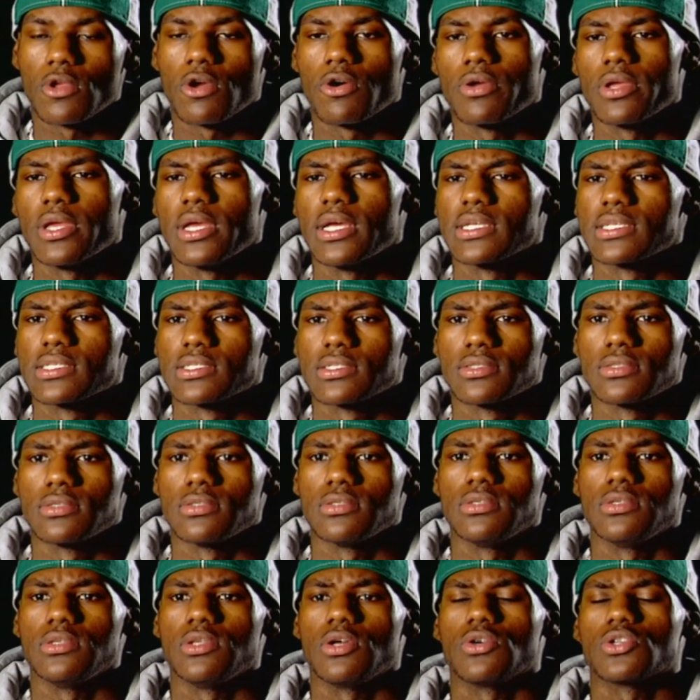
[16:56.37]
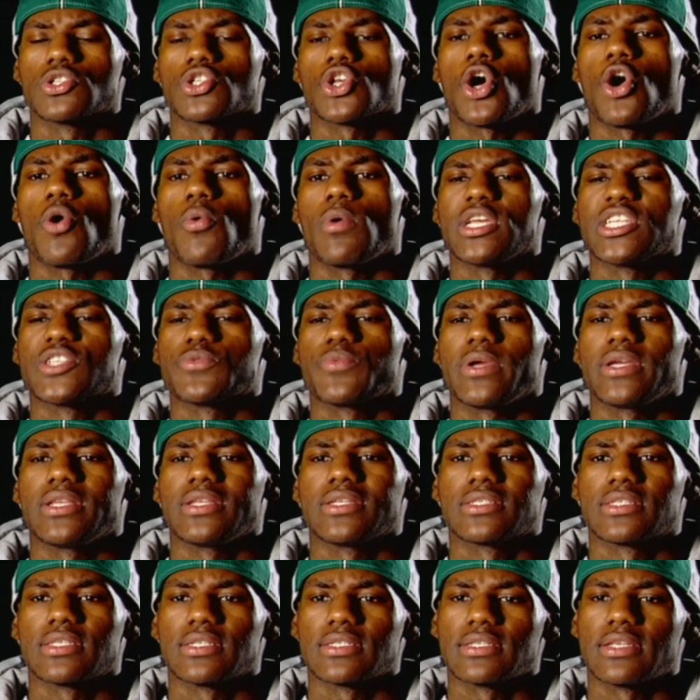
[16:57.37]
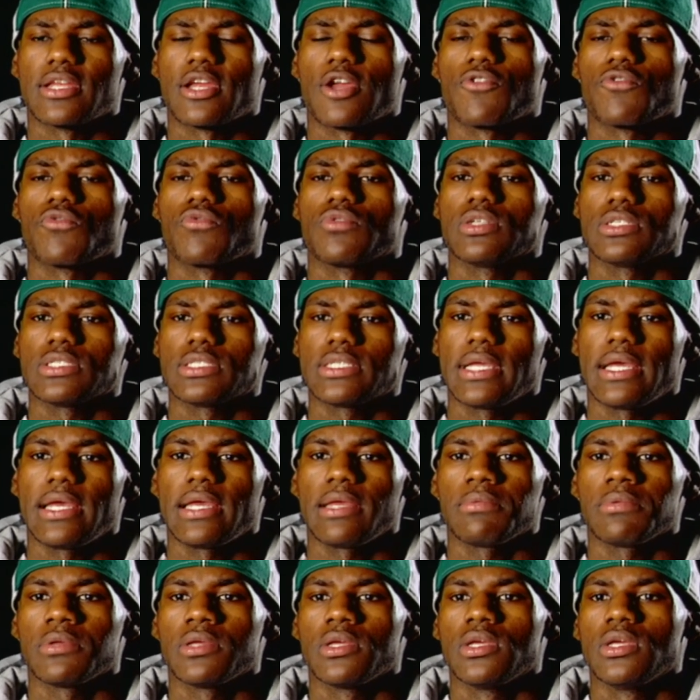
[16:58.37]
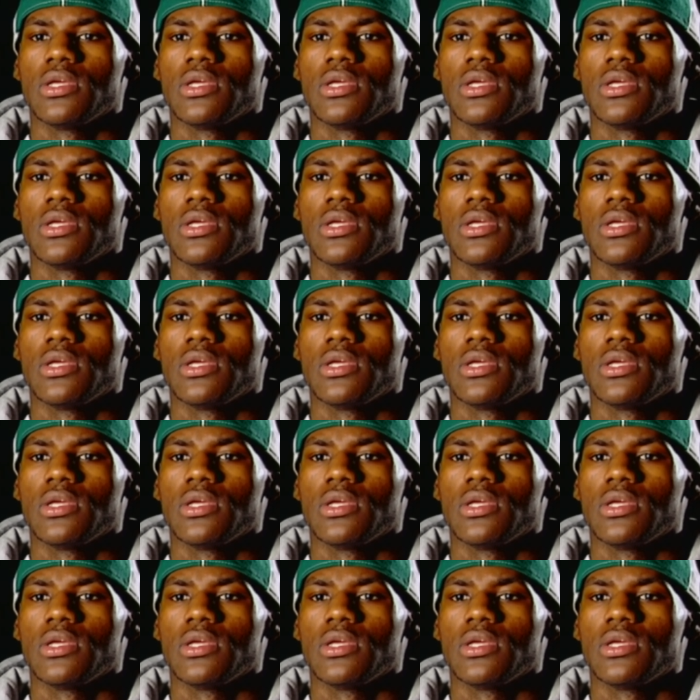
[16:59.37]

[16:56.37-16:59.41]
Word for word: Oh, yes. It's always weaknesses in everyone's game.